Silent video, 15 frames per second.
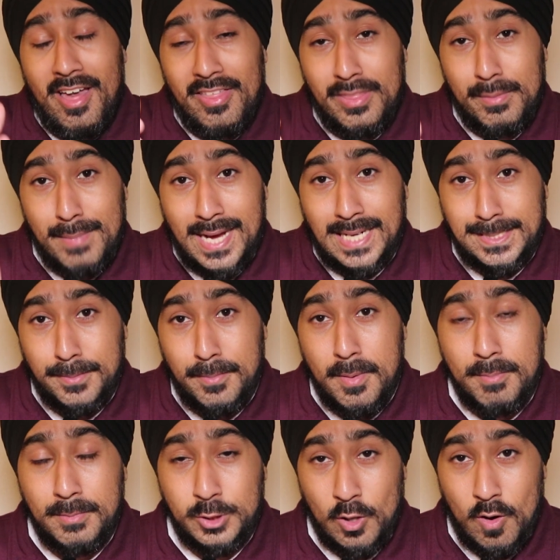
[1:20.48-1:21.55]
the
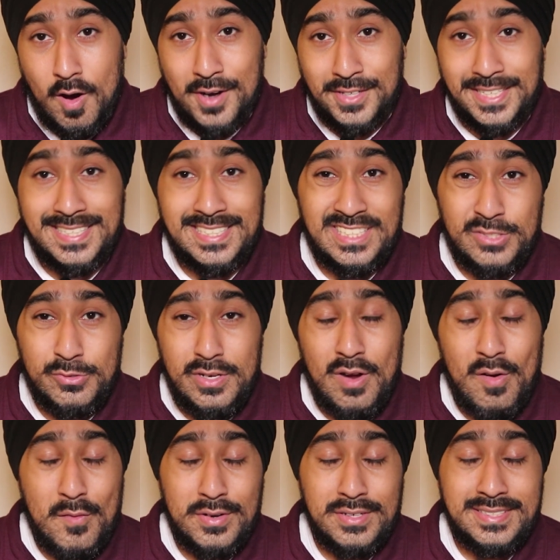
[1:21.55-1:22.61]
maximum charge is
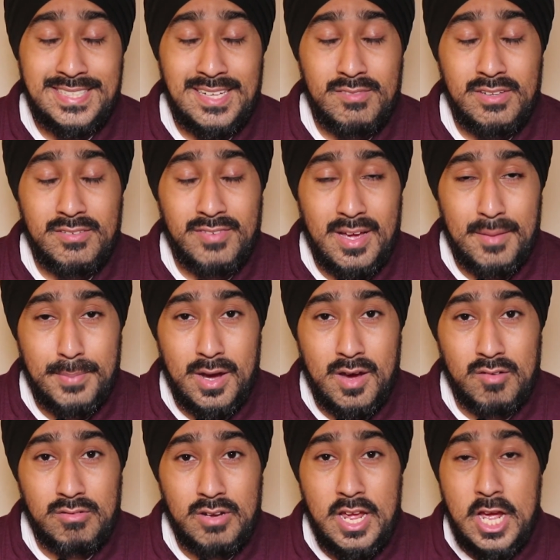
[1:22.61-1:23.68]

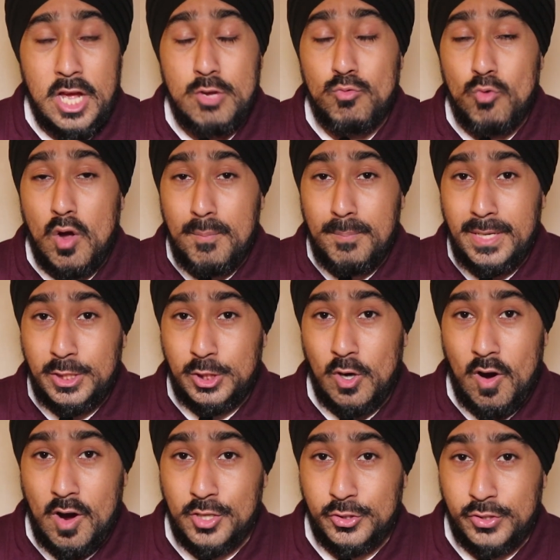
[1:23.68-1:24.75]
£375. You won't be
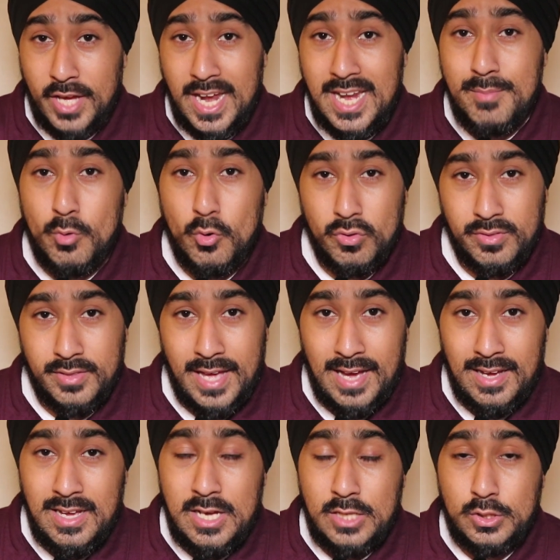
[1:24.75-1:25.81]
charged any more than
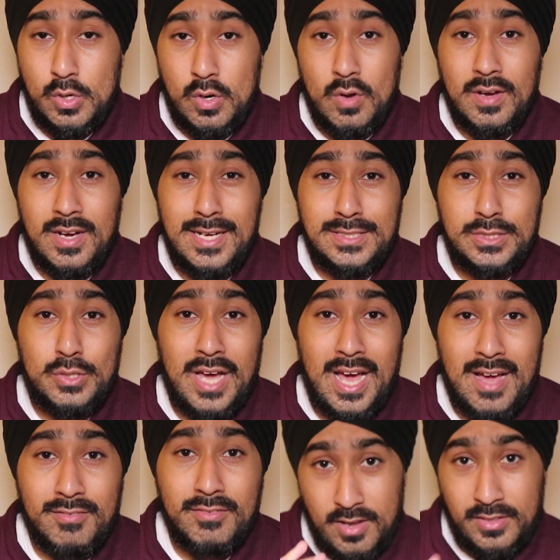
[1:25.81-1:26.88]
that so long as you
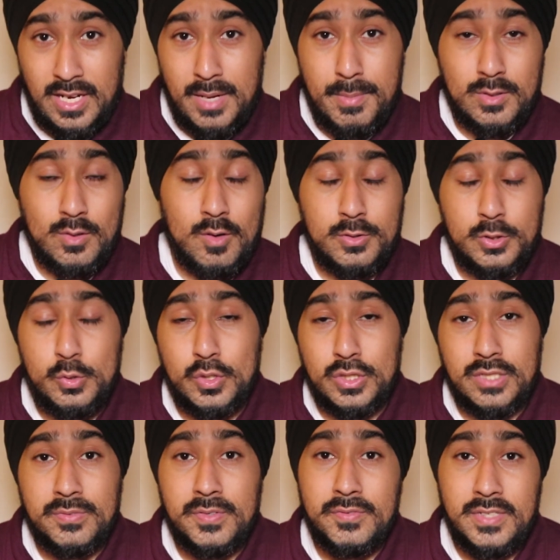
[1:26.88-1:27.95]
have the limit of
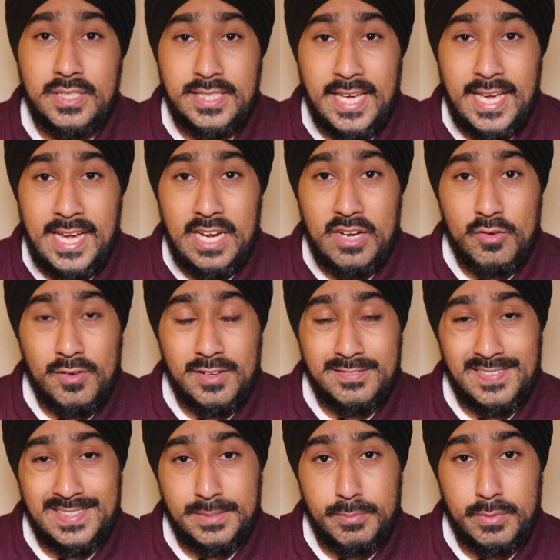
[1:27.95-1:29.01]
250k in your
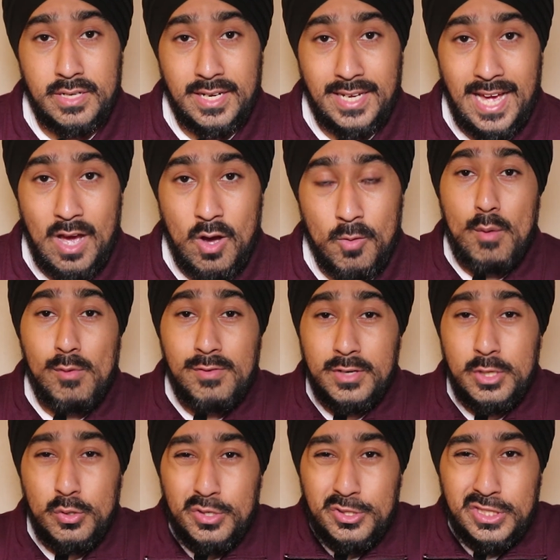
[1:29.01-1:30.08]
investment account. However,
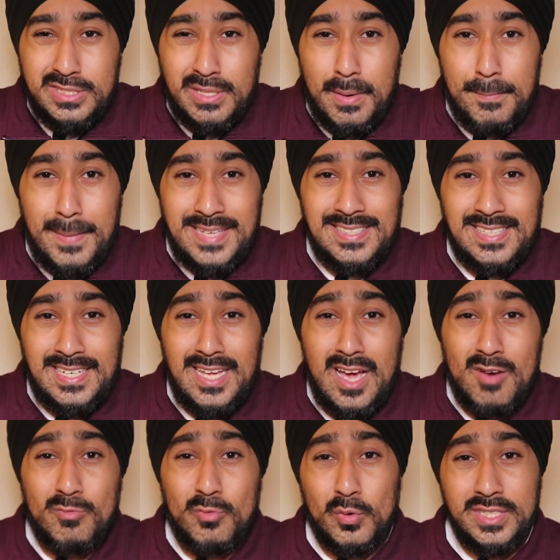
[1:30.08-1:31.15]
you can just basically
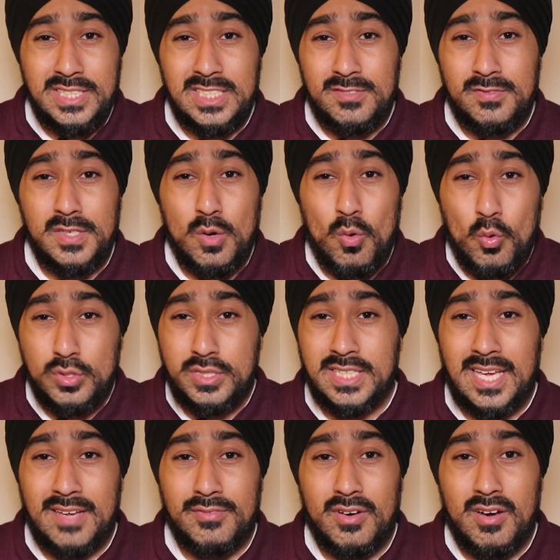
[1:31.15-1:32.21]
avoid this fee
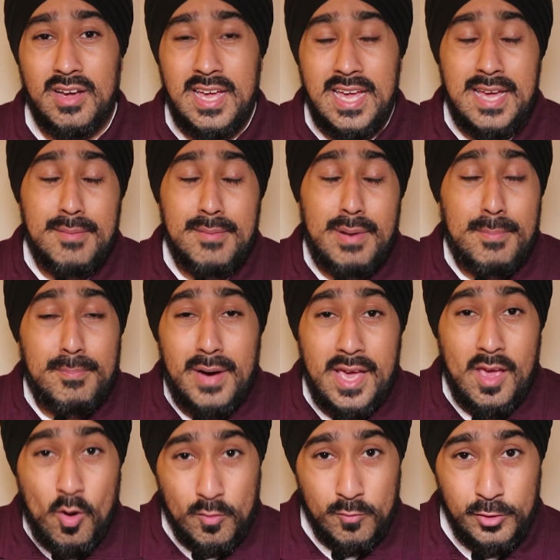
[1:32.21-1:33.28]
altogether by
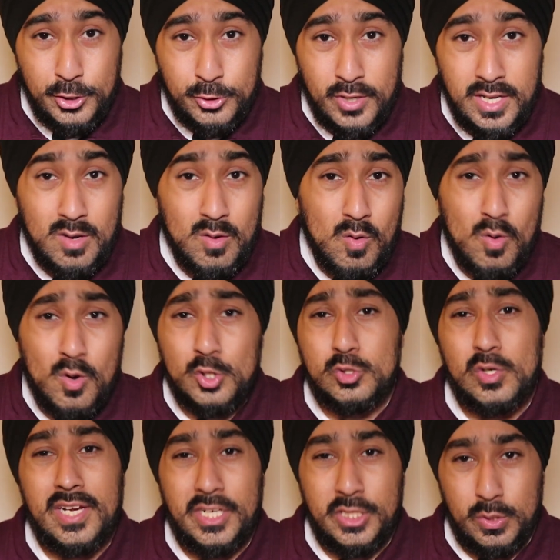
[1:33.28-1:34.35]
buying on Free Trade or on
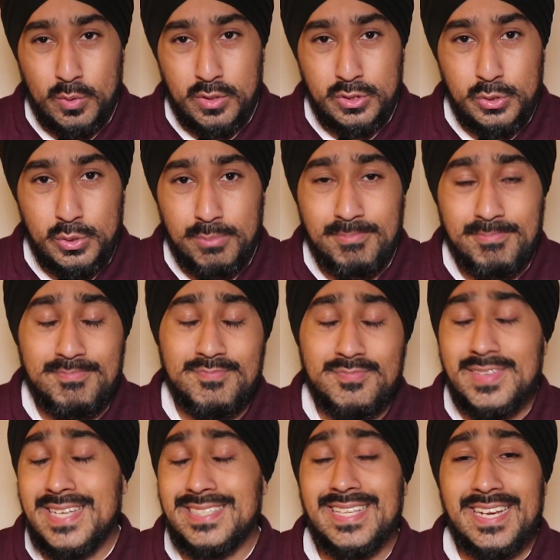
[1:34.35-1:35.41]
Trading 212.
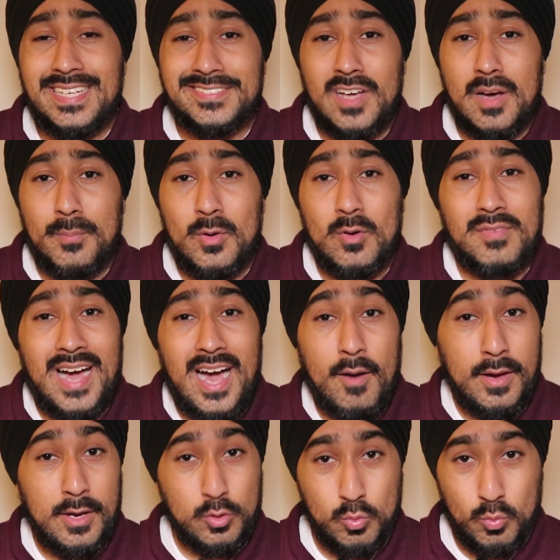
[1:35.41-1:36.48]
Here's an example of how
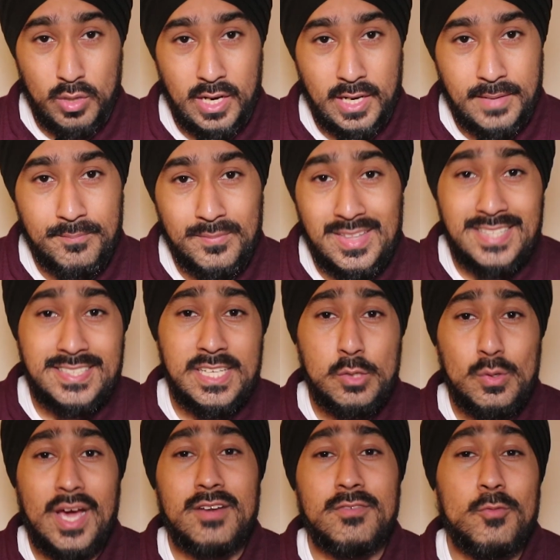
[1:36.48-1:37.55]
it will work. Let's say you
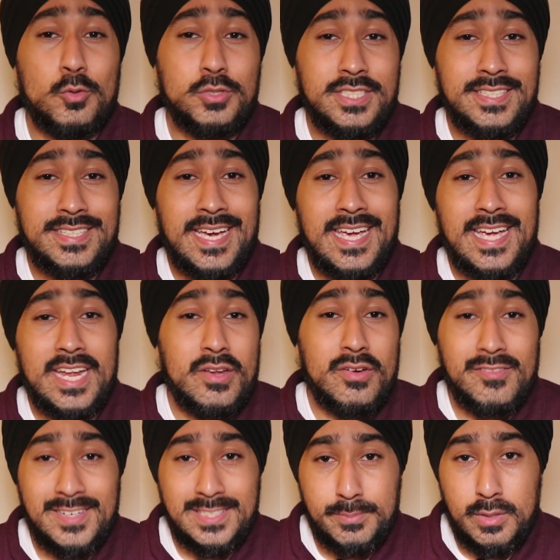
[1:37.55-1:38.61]
had 40k in your
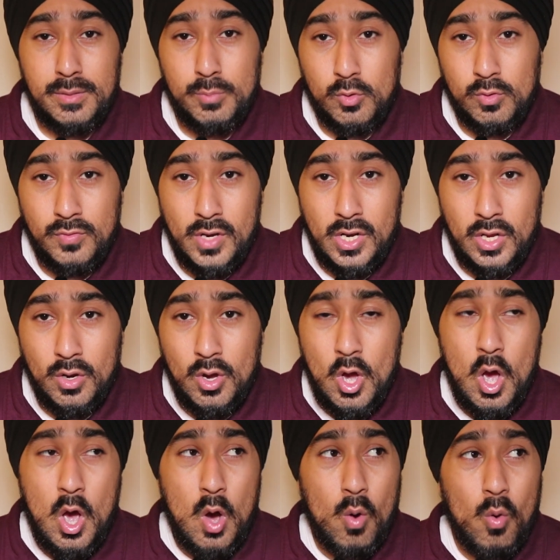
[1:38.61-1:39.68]
investment portfolio,
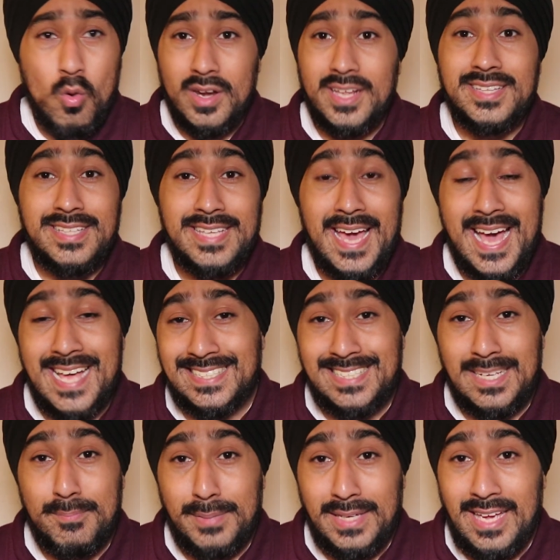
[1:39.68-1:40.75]
all in the
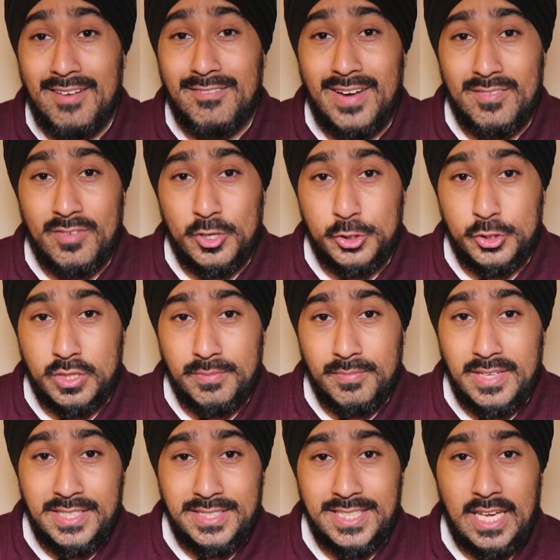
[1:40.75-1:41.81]
S&P 500
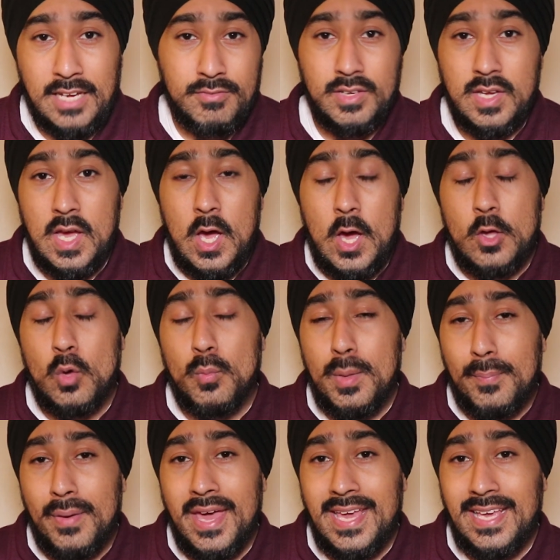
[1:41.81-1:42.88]
ETF. You'll be
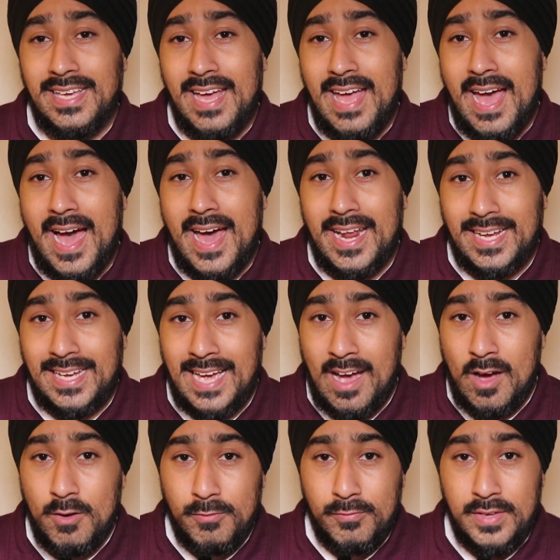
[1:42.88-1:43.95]
paying an
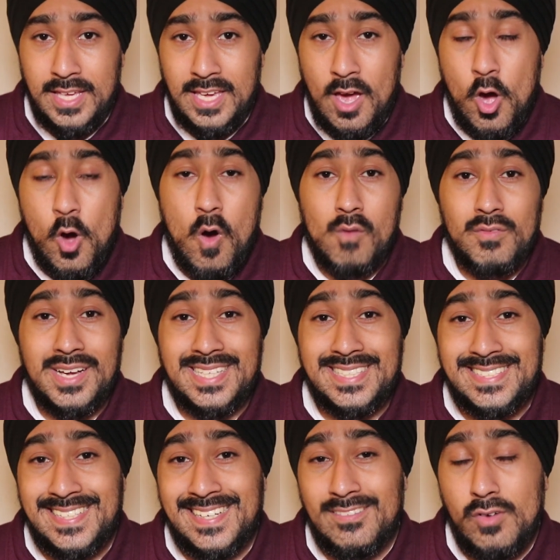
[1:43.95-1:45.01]
account fee of
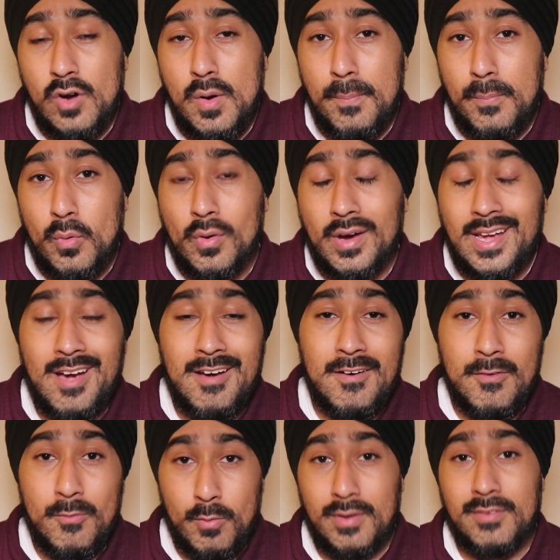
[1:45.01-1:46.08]

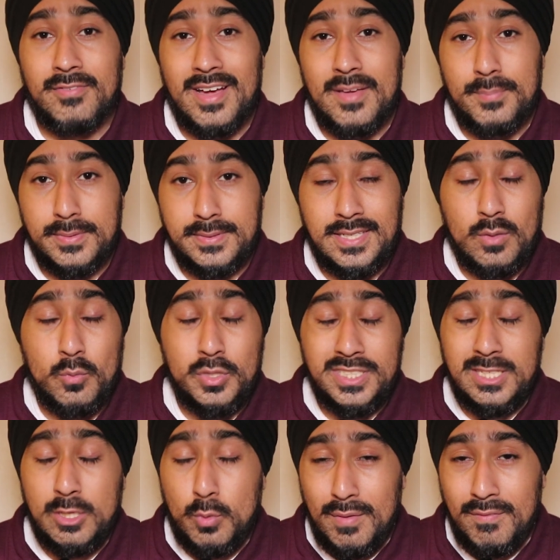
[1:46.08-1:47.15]
0.15%, which
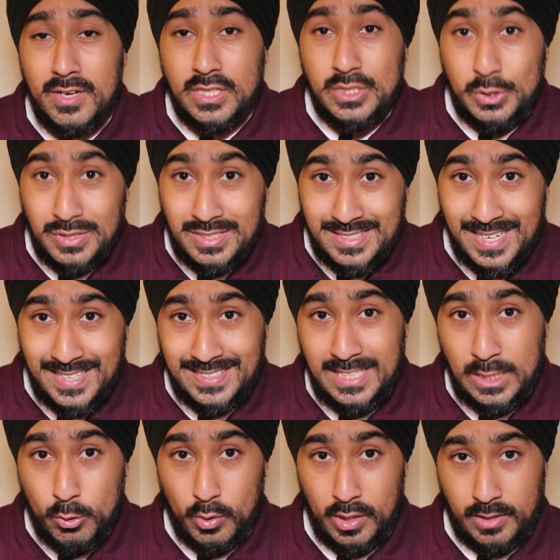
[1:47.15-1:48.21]
is equivalent to 60
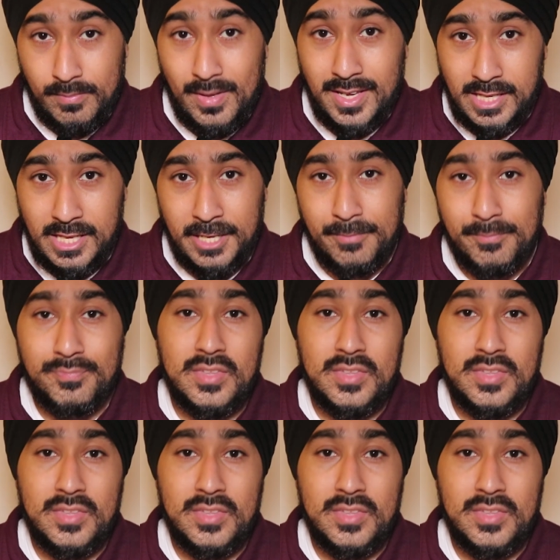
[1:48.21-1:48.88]
quid a year.